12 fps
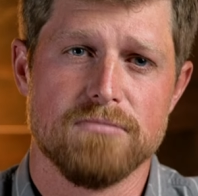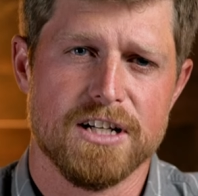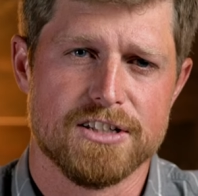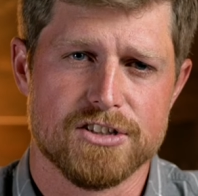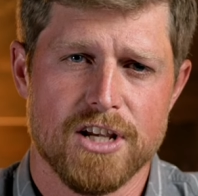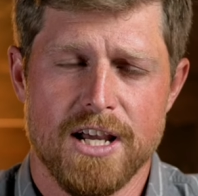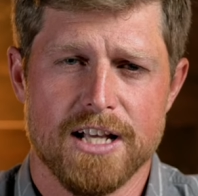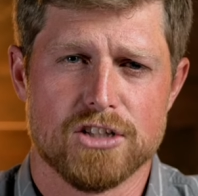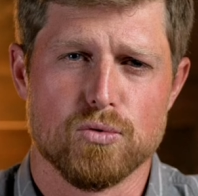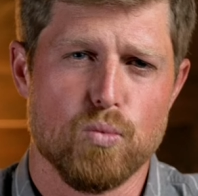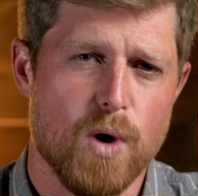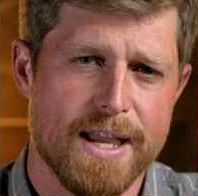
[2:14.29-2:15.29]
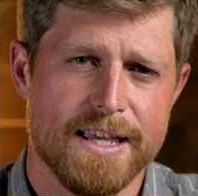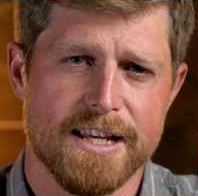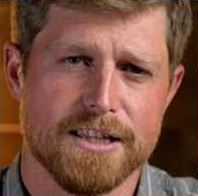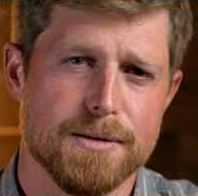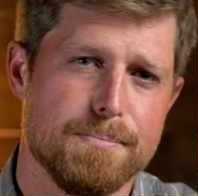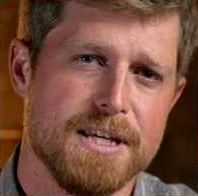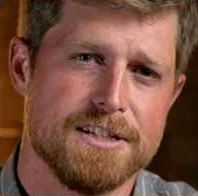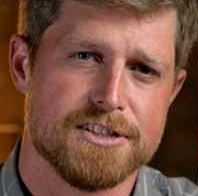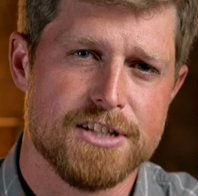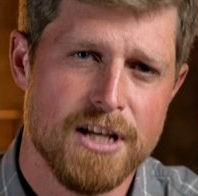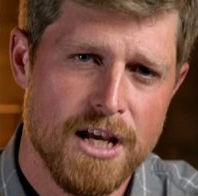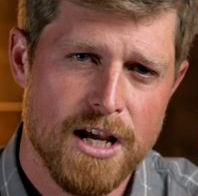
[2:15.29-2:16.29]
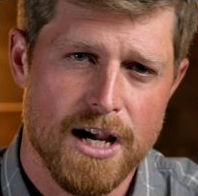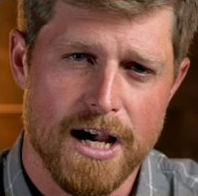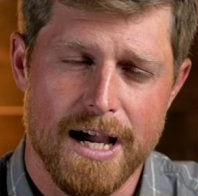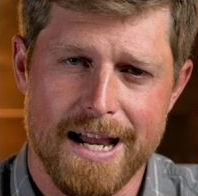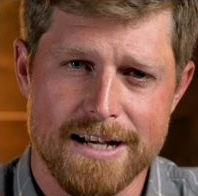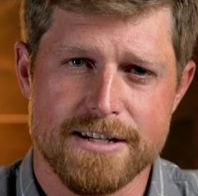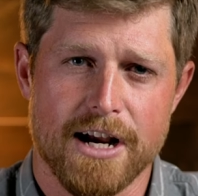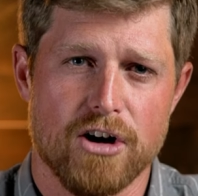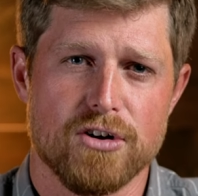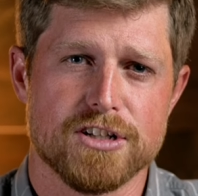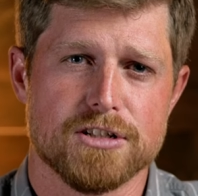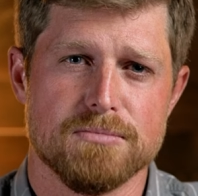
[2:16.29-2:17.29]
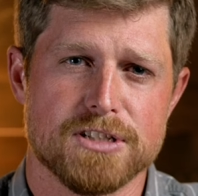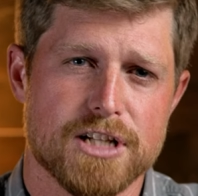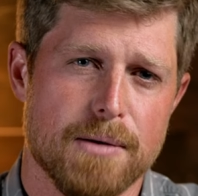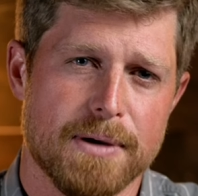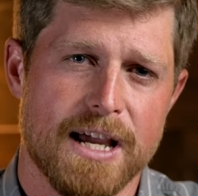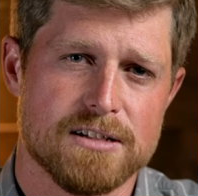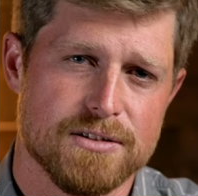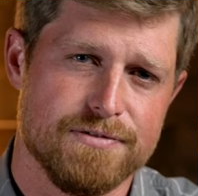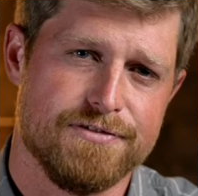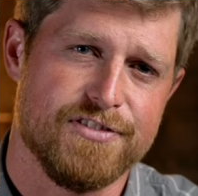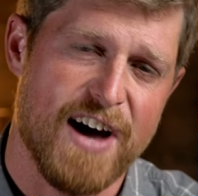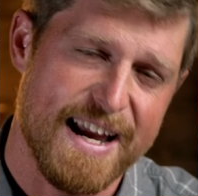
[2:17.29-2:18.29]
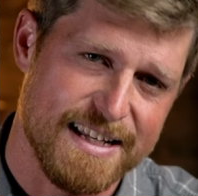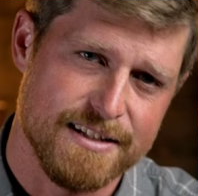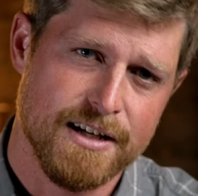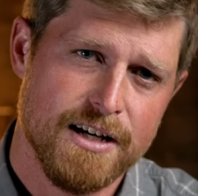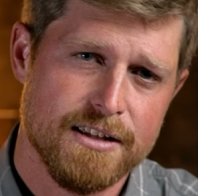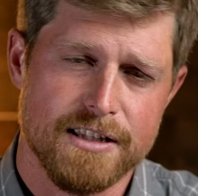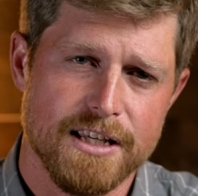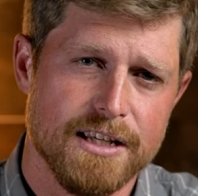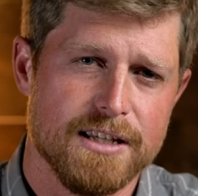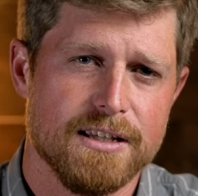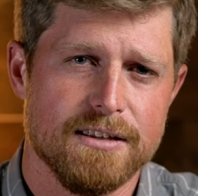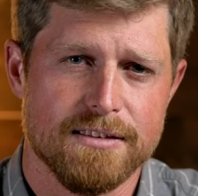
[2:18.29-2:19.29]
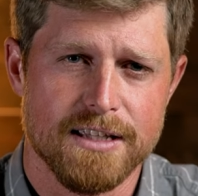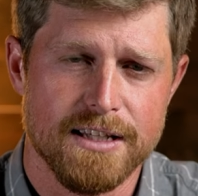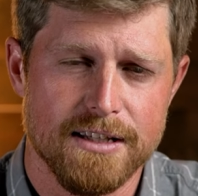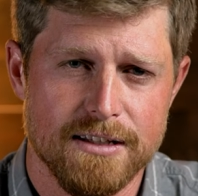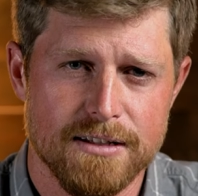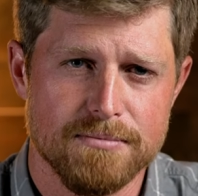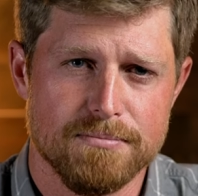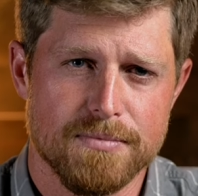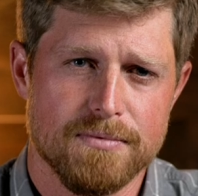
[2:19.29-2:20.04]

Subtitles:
It's awakening the beast, and terrorism is coming out to fight the